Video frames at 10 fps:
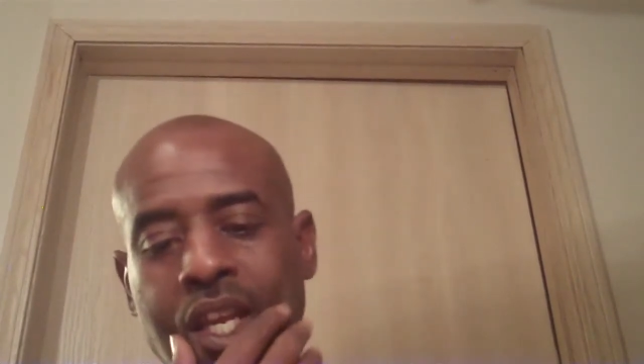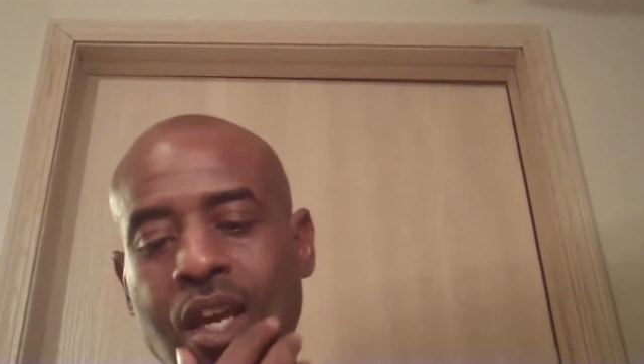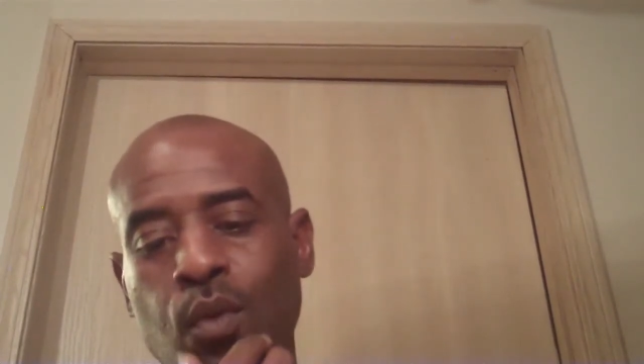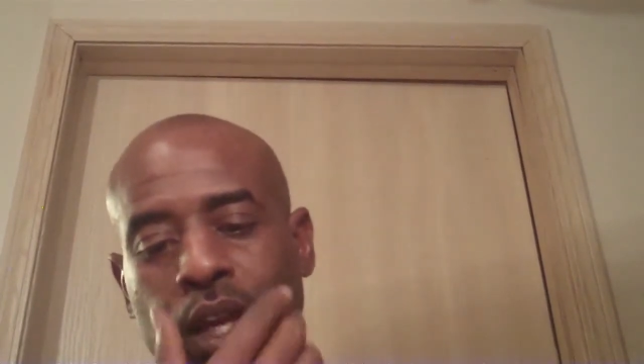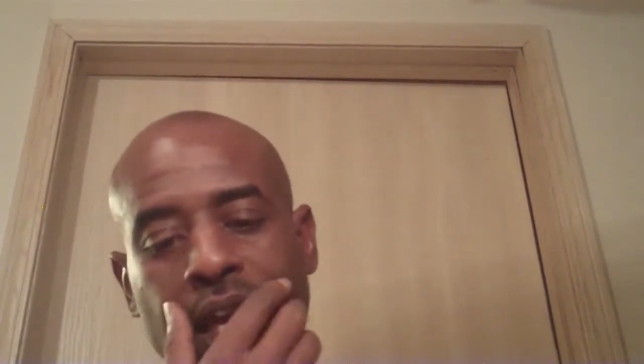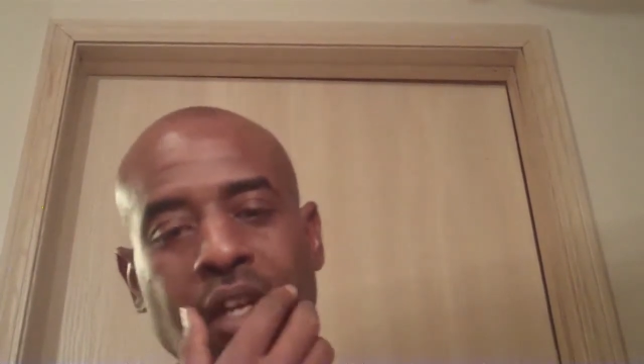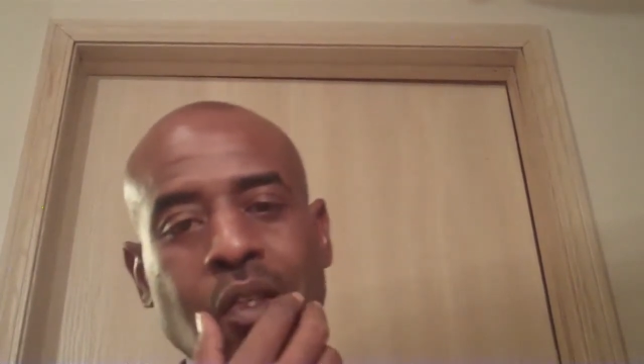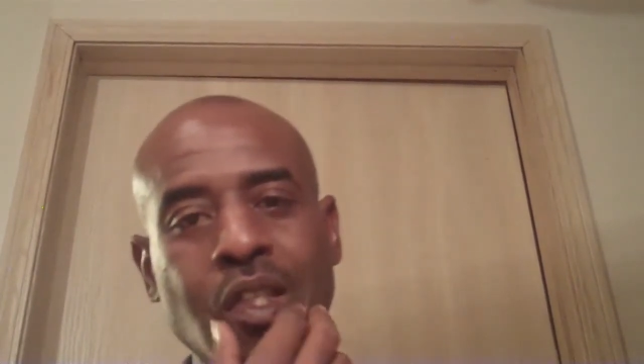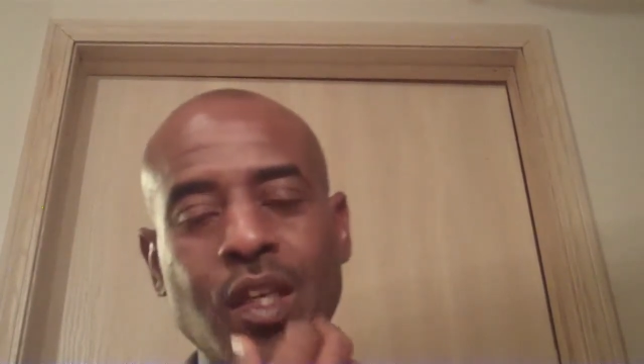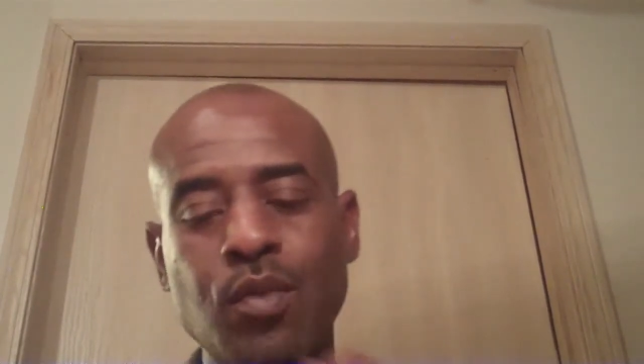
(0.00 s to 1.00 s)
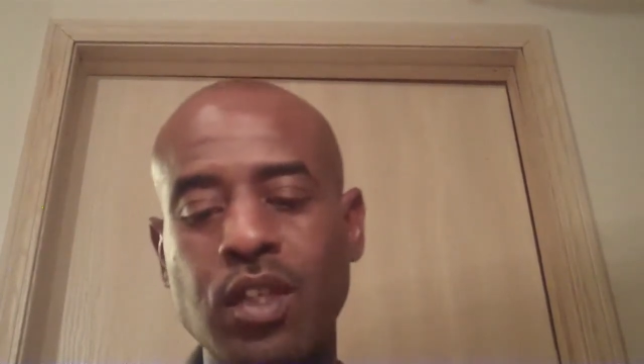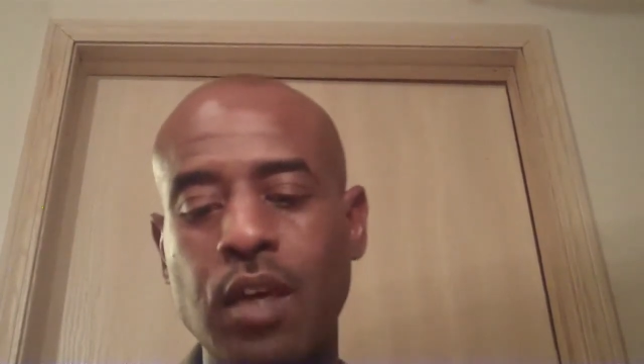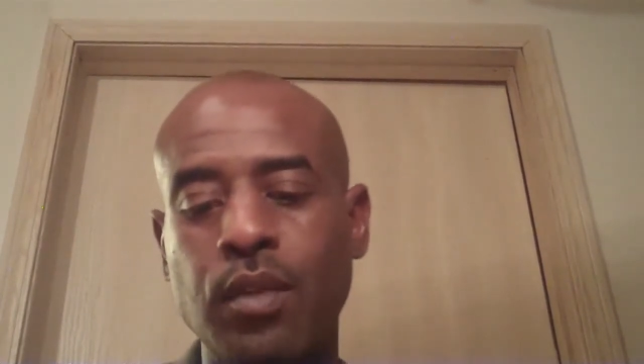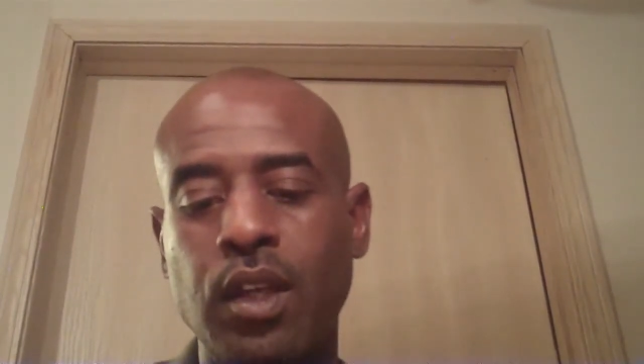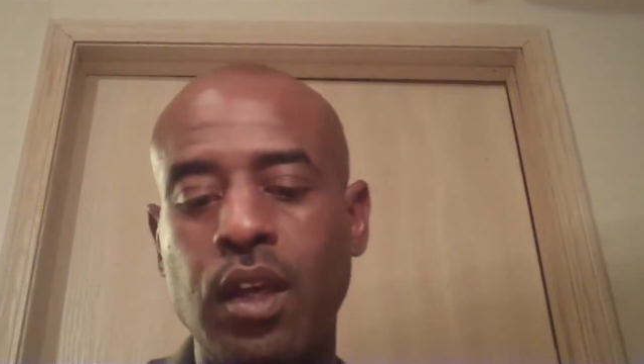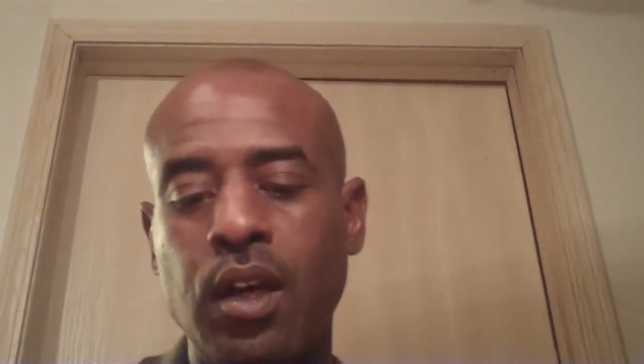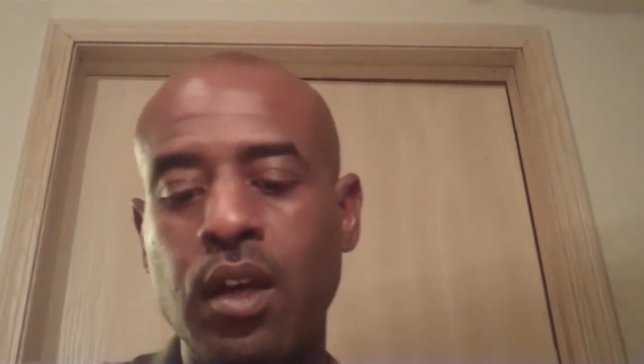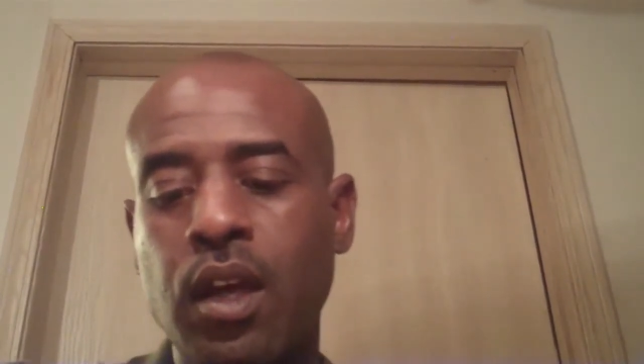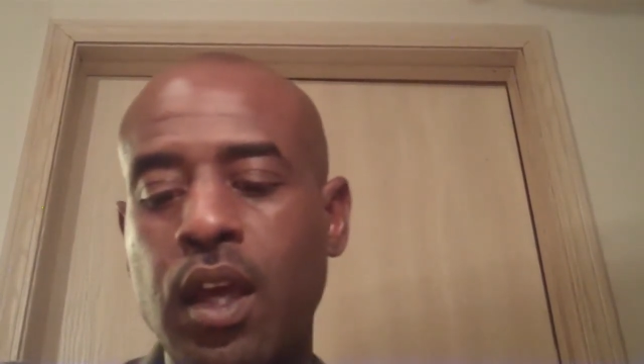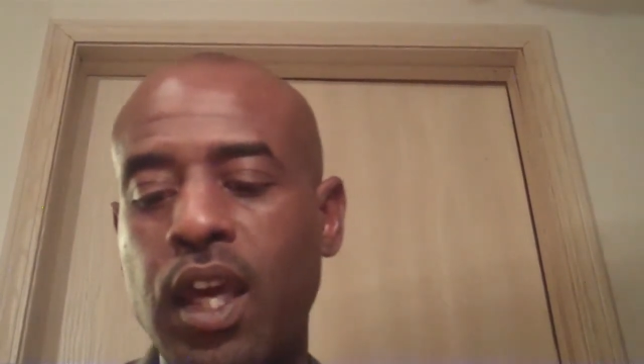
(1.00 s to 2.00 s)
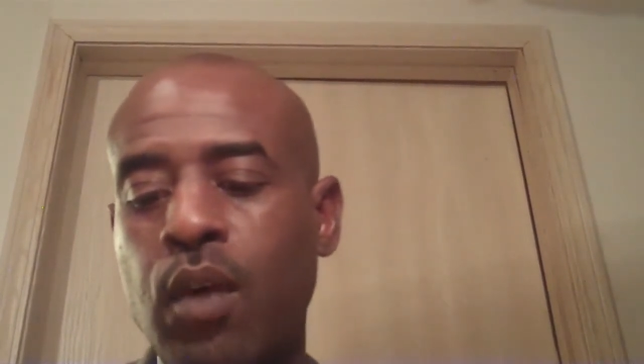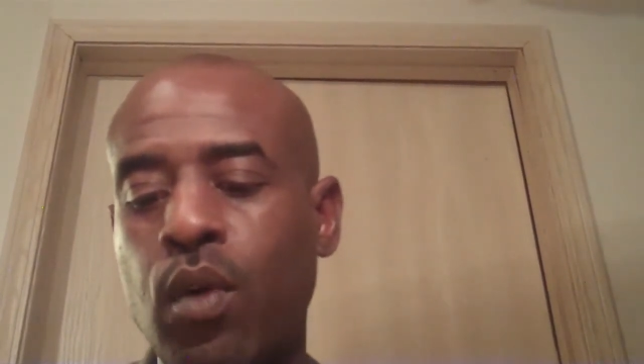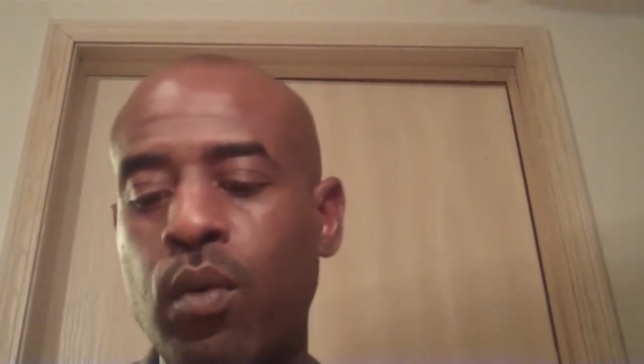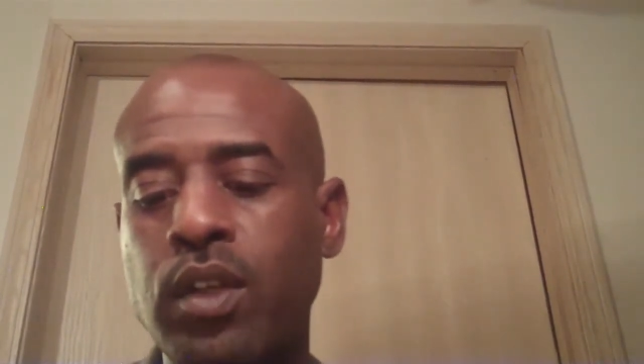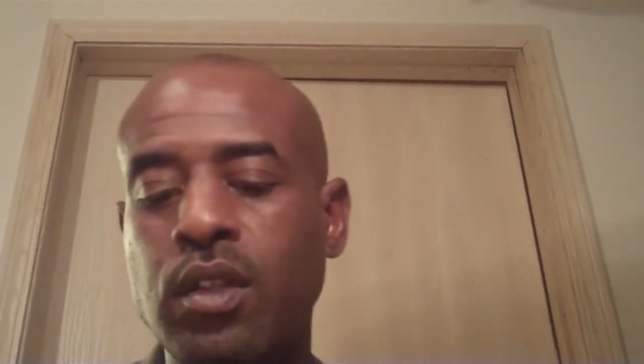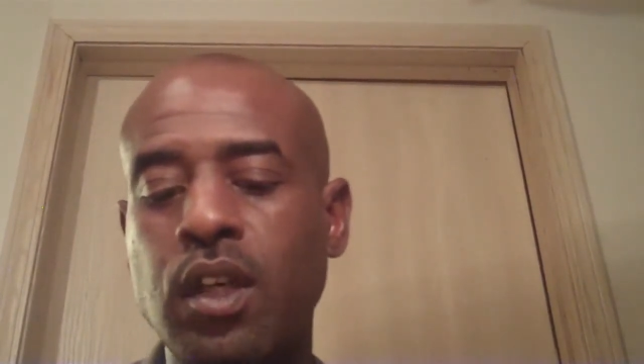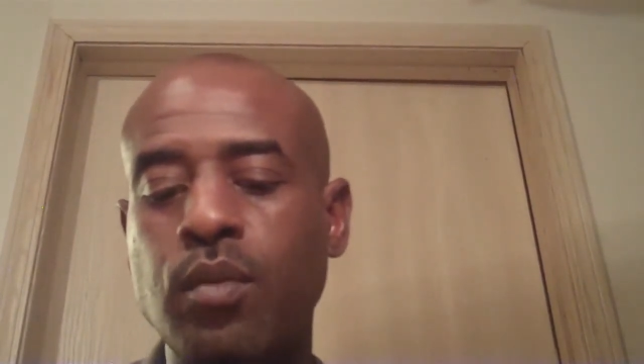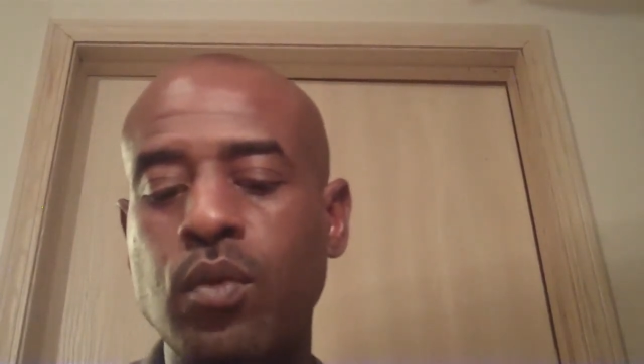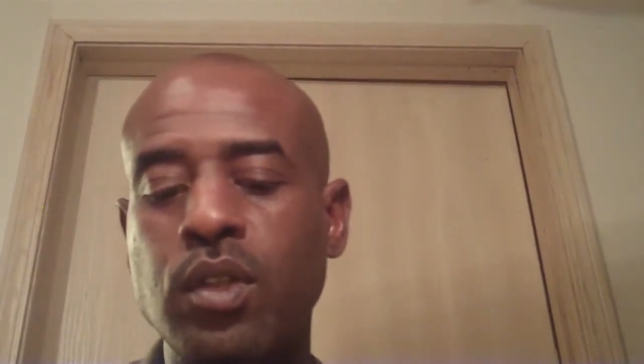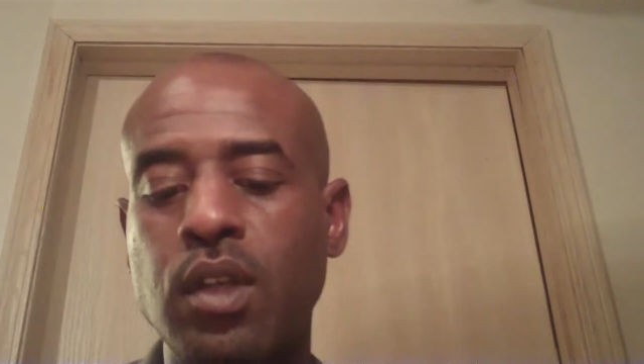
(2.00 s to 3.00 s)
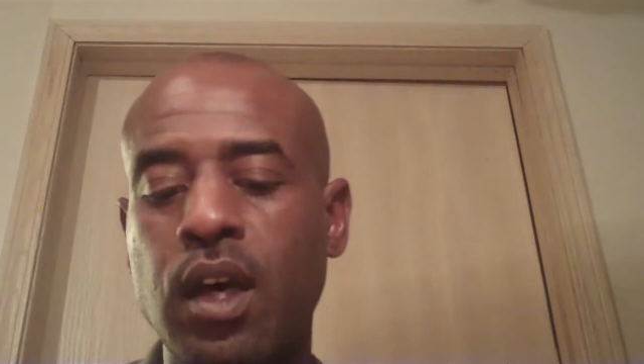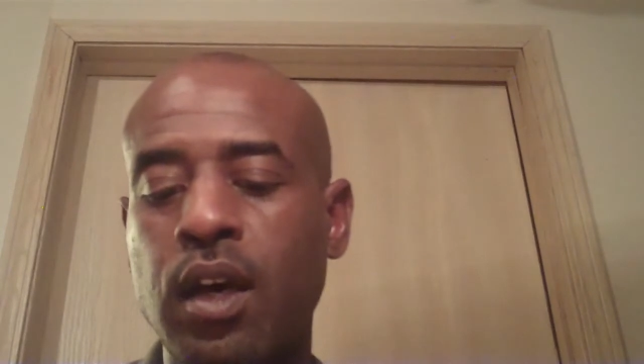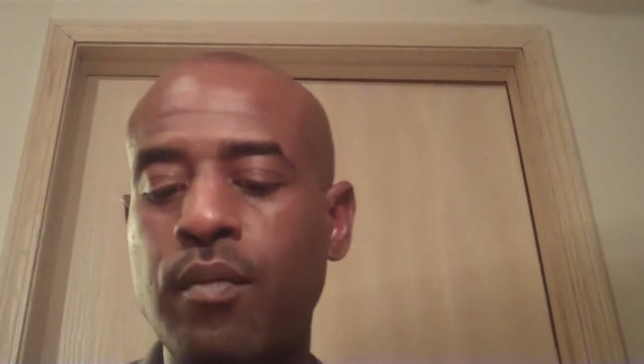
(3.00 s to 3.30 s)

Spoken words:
Now we kind of skipped something there, and what we skipped was